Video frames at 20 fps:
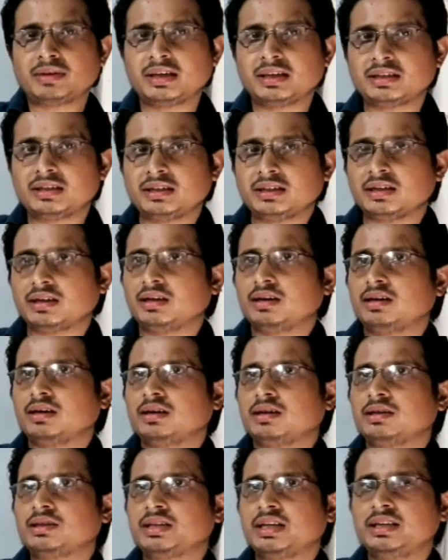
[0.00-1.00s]
cases,
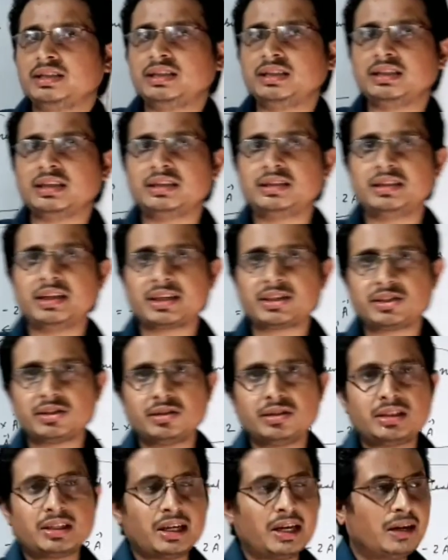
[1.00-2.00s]
changing the
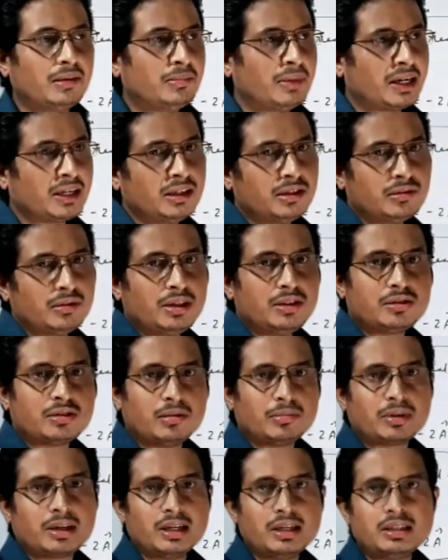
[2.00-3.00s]
directions and magnitude in
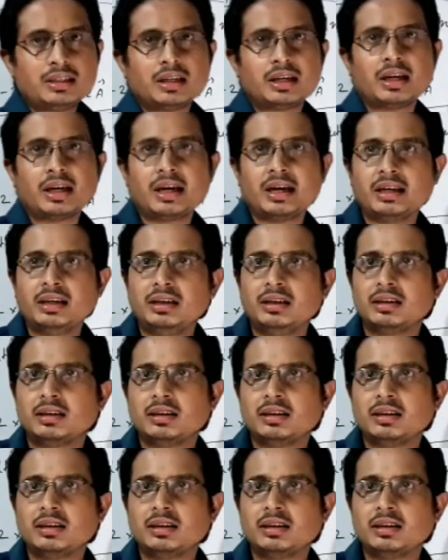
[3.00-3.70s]
some case, and